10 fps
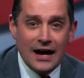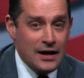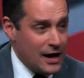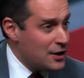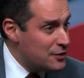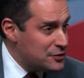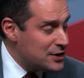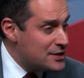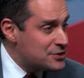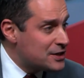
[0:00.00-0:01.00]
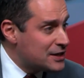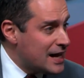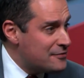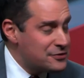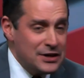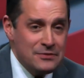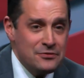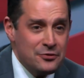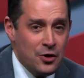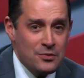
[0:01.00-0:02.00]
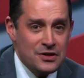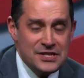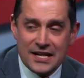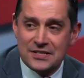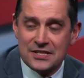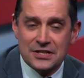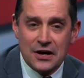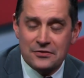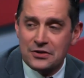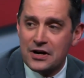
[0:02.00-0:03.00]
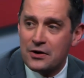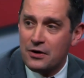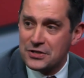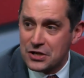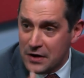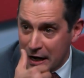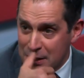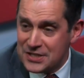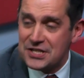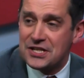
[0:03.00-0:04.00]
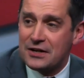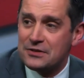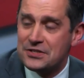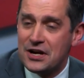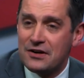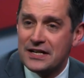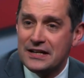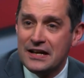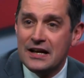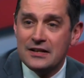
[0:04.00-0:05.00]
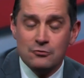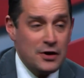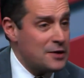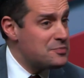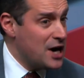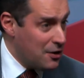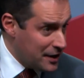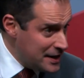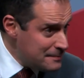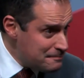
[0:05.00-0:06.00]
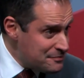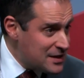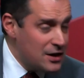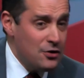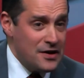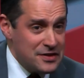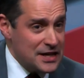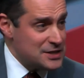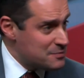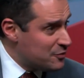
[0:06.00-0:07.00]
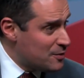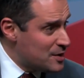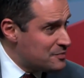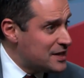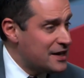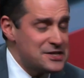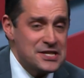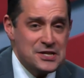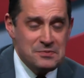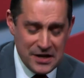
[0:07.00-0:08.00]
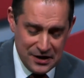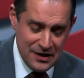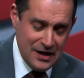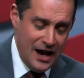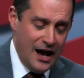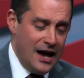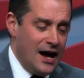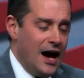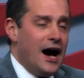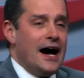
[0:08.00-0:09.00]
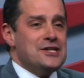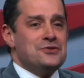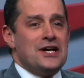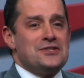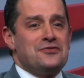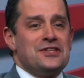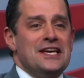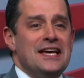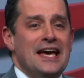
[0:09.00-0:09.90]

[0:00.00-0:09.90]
I don't know if you guys are going to clap for him, former Texas Governor and also Energy Secretary Rick Perry, who I think is a former PLC speaker. I dressed for the